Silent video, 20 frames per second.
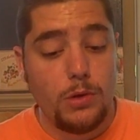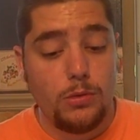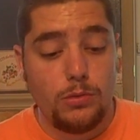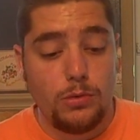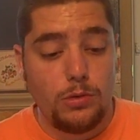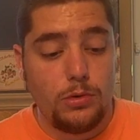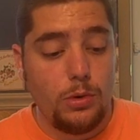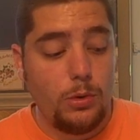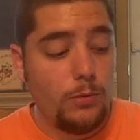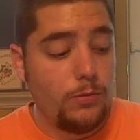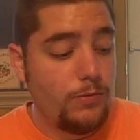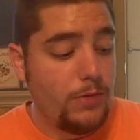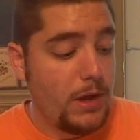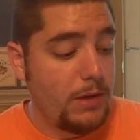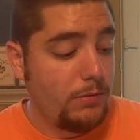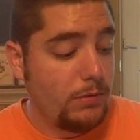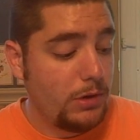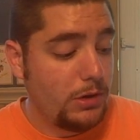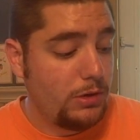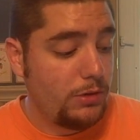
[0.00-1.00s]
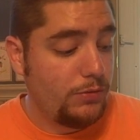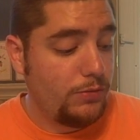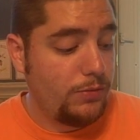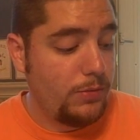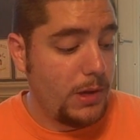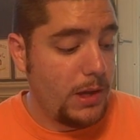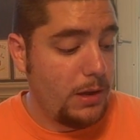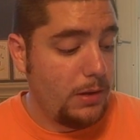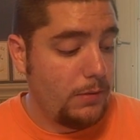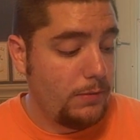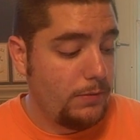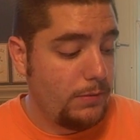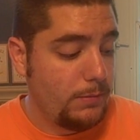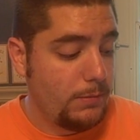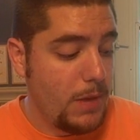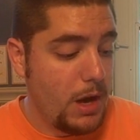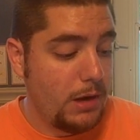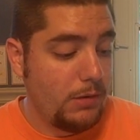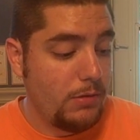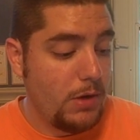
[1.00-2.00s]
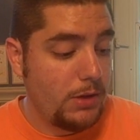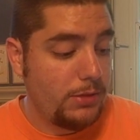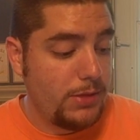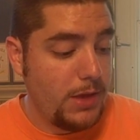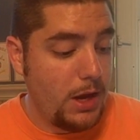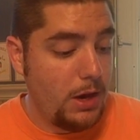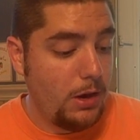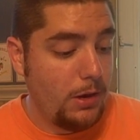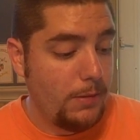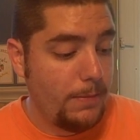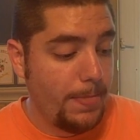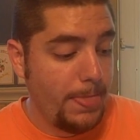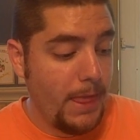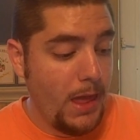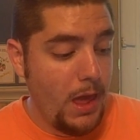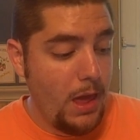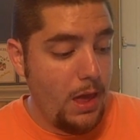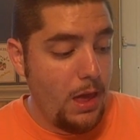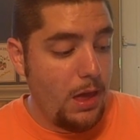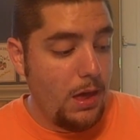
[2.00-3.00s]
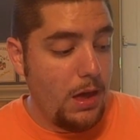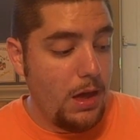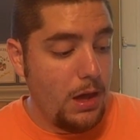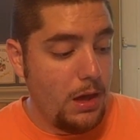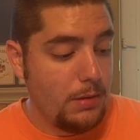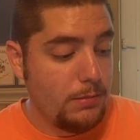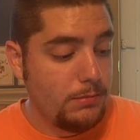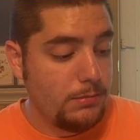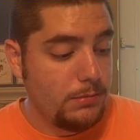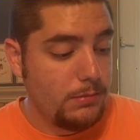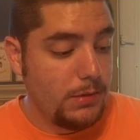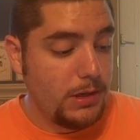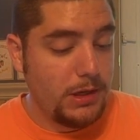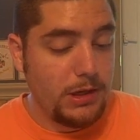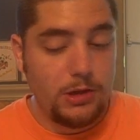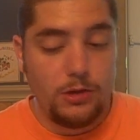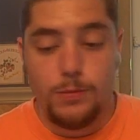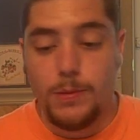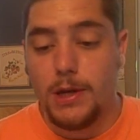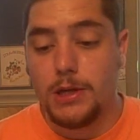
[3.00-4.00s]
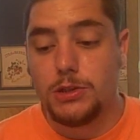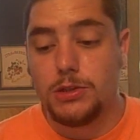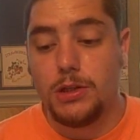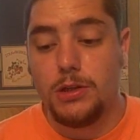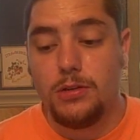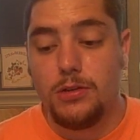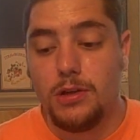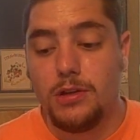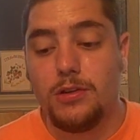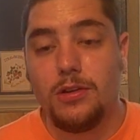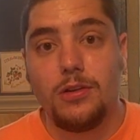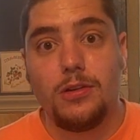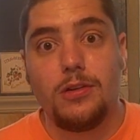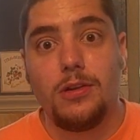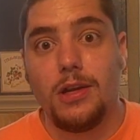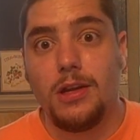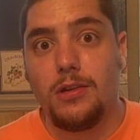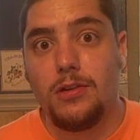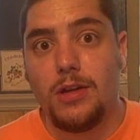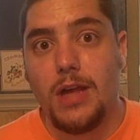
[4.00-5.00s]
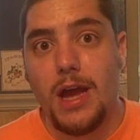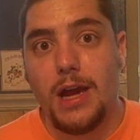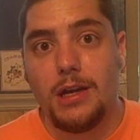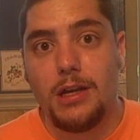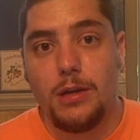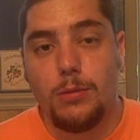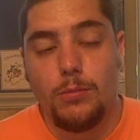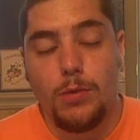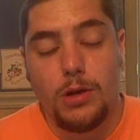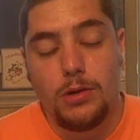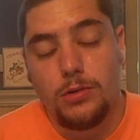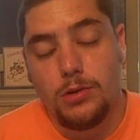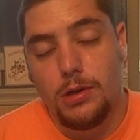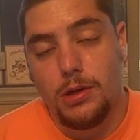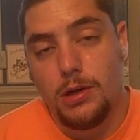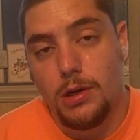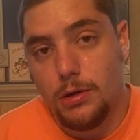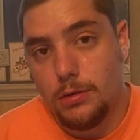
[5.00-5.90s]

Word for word: Those are two favorites of mine right there um, and especially since it's it's tag team wrestling.